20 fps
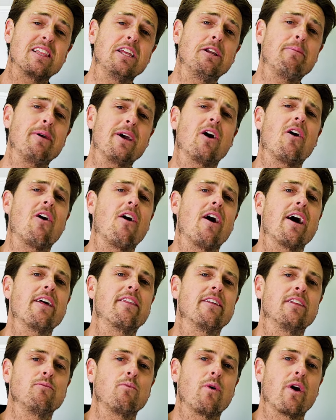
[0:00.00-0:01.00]
little bit higher
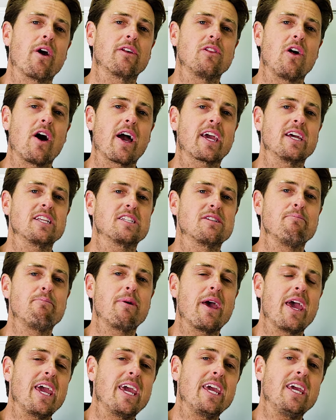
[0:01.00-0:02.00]
than where I'd like it to
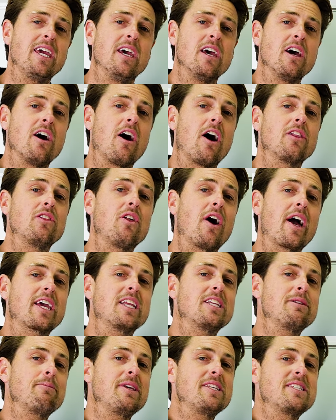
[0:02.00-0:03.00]
be. I'd like
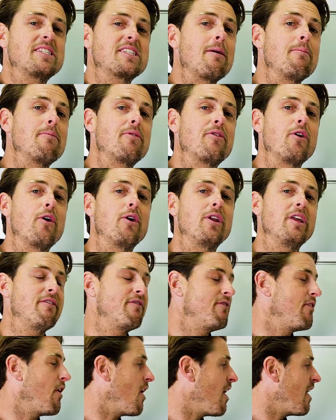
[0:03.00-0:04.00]
it to be sub
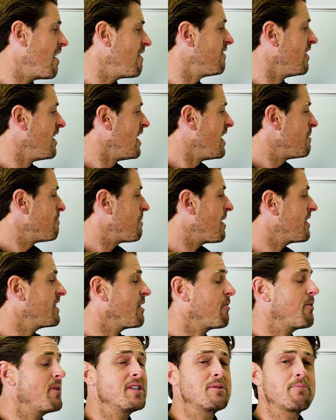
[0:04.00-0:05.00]
35, but
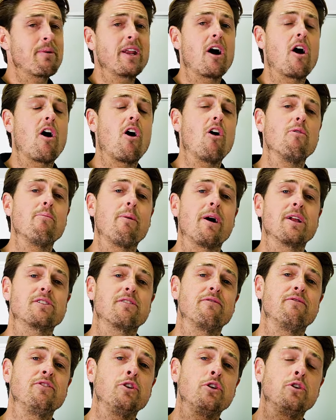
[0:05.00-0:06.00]
there has been a whole bunch
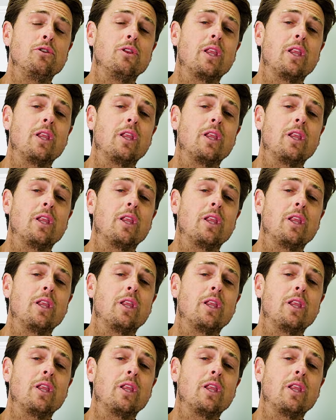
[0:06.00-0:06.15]
of new